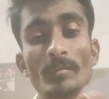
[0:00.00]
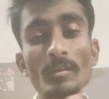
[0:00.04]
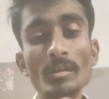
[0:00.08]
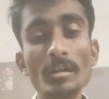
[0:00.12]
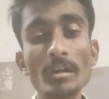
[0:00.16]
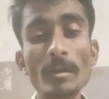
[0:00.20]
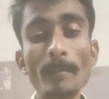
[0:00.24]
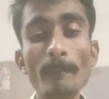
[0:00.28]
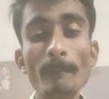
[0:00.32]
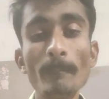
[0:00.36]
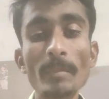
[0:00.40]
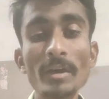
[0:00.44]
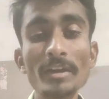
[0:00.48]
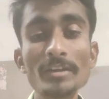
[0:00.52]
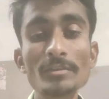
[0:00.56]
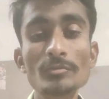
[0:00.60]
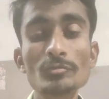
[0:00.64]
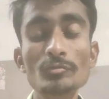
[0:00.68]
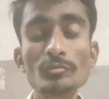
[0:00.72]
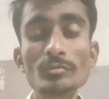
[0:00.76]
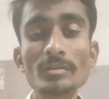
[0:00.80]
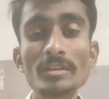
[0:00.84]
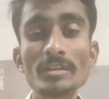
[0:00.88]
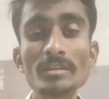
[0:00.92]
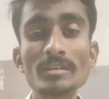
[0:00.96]
combine
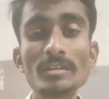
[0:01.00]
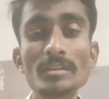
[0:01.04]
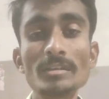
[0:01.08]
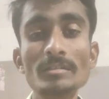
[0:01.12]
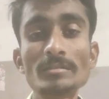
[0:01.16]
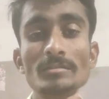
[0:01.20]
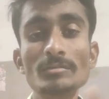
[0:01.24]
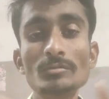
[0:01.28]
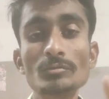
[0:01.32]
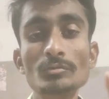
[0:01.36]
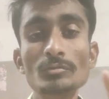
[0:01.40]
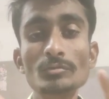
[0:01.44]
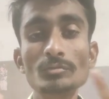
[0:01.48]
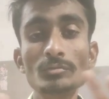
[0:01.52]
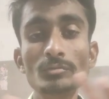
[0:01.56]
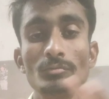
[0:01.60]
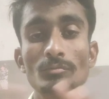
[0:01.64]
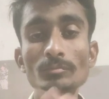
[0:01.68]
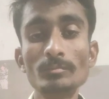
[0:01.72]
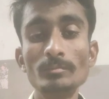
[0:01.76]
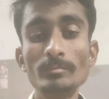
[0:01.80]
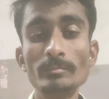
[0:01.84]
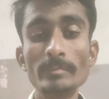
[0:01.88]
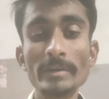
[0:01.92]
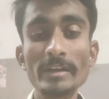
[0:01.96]
together to
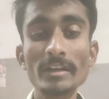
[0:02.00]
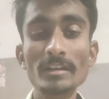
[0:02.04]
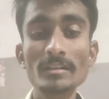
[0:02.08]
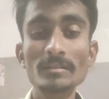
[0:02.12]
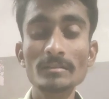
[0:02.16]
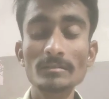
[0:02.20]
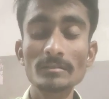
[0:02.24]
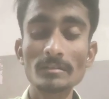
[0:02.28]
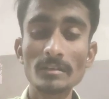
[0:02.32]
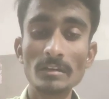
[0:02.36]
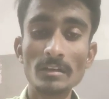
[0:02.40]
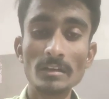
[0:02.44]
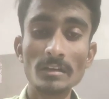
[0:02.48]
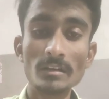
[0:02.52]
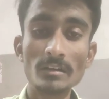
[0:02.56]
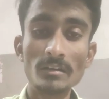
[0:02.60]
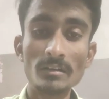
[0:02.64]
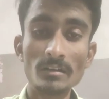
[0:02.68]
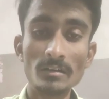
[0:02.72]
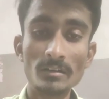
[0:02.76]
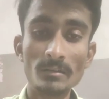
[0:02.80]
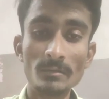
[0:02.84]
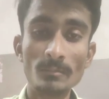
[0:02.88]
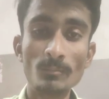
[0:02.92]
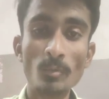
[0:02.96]
make
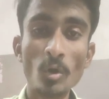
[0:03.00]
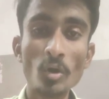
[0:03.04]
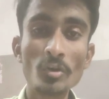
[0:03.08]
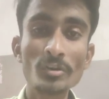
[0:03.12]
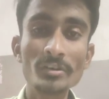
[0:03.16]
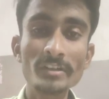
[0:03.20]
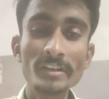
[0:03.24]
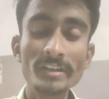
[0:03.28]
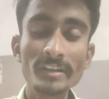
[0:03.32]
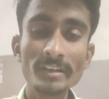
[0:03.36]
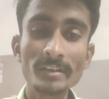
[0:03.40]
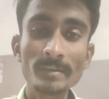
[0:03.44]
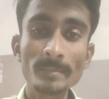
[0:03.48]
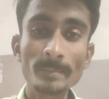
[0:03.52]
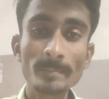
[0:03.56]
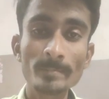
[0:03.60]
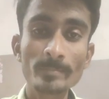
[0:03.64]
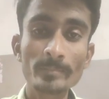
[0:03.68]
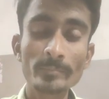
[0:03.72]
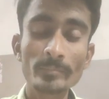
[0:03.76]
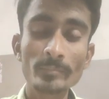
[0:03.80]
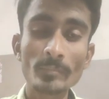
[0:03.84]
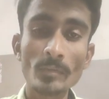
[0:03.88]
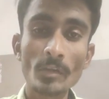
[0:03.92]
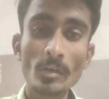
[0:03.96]
bonding,
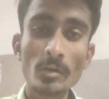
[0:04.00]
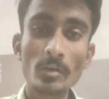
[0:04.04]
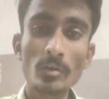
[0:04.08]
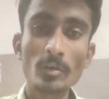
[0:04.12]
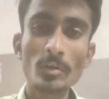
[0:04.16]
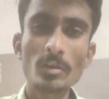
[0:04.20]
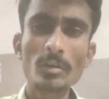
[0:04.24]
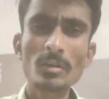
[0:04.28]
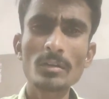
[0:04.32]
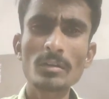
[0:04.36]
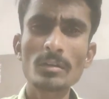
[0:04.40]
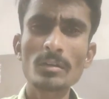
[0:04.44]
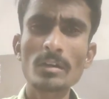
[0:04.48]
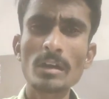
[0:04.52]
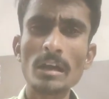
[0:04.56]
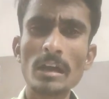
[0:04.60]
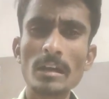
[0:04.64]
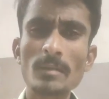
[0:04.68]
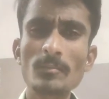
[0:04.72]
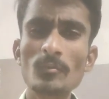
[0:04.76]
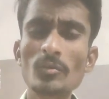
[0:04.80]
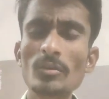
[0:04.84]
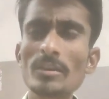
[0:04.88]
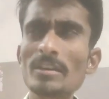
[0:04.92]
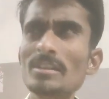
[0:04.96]
or
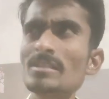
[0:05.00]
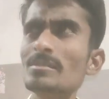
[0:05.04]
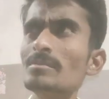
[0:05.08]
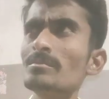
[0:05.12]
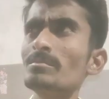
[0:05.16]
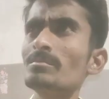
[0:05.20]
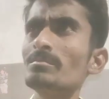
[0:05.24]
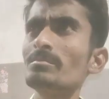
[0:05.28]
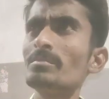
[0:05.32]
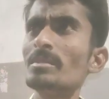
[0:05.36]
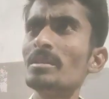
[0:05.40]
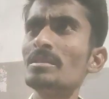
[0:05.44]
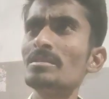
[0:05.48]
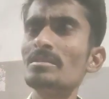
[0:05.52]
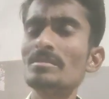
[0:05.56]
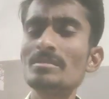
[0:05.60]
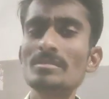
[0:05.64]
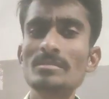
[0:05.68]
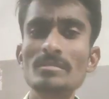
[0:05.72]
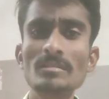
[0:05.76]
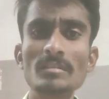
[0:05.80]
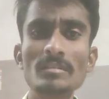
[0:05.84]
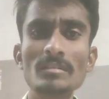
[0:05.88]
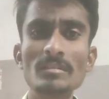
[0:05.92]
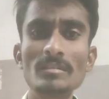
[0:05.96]
harmonize
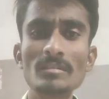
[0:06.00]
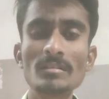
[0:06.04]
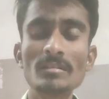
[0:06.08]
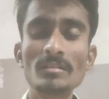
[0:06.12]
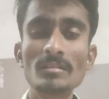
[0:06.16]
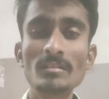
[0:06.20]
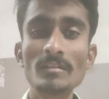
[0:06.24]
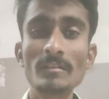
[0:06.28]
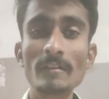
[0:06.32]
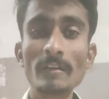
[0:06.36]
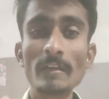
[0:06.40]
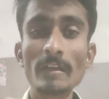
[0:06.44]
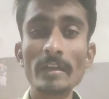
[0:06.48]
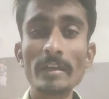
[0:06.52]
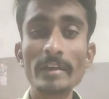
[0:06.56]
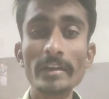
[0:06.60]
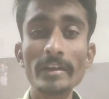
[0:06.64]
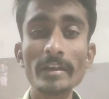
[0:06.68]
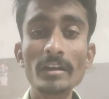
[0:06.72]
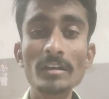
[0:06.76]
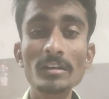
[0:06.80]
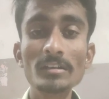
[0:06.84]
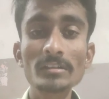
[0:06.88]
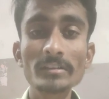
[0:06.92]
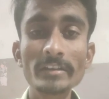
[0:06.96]
means
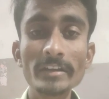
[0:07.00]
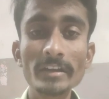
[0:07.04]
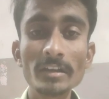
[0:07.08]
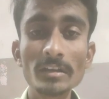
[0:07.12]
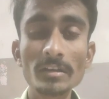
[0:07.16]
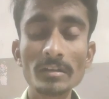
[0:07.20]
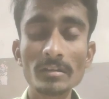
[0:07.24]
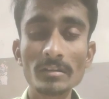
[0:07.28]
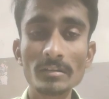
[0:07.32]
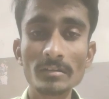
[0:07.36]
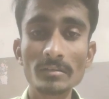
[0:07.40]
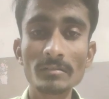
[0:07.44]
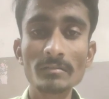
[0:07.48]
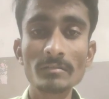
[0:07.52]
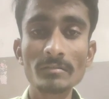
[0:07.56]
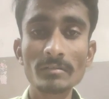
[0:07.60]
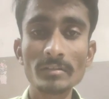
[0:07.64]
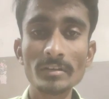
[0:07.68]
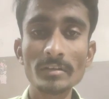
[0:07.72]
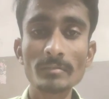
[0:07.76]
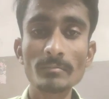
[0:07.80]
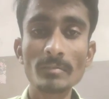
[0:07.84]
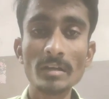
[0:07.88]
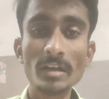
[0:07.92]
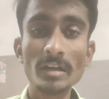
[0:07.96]
ekatrikaran
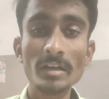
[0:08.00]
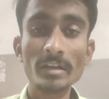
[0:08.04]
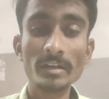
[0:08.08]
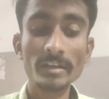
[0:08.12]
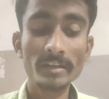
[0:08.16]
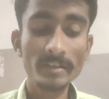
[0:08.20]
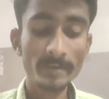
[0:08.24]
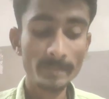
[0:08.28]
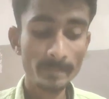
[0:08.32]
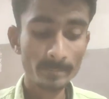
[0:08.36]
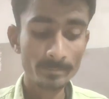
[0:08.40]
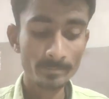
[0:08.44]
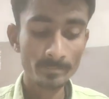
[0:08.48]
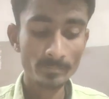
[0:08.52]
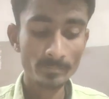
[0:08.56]
in Marathi.